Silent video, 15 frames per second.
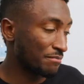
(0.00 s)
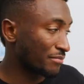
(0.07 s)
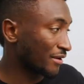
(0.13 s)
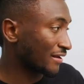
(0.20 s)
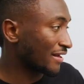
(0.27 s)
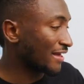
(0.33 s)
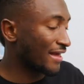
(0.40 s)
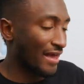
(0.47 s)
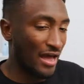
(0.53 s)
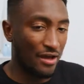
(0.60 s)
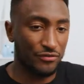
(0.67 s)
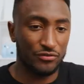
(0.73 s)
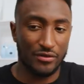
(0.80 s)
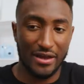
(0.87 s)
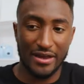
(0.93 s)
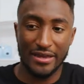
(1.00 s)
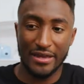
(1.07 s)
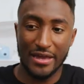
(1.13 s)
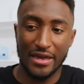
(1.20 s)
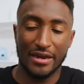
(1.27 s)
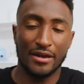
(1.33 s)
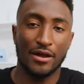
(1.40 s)
but after I
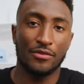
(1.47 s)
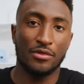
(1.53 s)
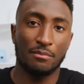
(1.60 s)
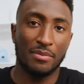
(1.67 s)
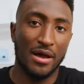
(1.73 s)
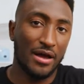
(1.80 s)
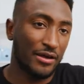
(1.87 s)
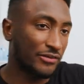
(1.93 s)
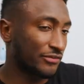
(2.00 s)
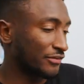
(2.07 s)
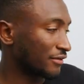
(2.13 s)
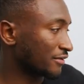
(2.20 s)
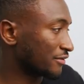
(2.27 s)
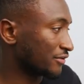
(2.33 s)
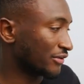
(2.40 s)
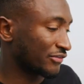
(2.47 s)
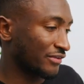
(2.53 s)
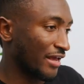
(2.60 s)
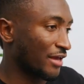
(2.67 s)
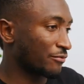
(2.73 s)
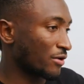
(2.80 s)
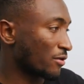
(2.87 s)
get it out the box and
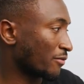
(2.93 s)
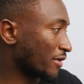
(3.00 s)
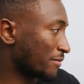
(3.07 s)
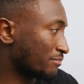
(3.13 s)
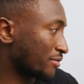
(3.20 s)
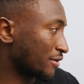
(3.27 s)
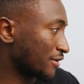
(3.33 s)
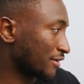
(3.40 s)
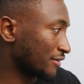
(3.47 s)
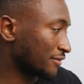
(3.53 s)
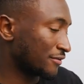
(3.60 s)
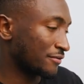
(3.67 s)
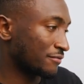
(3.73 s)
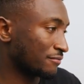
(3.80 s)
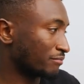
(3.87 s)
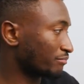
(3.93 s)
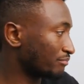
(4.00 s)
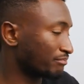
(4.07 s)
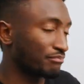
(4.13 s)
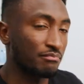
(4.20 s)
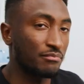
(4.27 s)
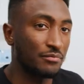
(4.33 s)
decide where I want to put it and
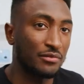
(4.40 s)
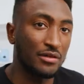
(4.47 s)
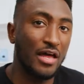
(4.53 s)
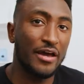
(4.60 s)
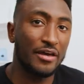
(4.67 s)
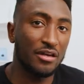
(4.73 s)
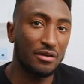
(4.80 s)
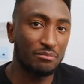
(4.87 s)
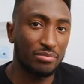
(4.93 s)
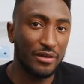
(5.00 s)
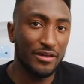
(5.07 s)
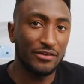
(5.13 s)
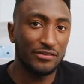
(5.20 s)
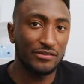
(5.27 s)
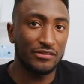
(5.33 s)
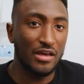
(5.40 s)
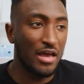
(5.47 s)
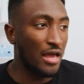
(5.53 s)
lock it in place,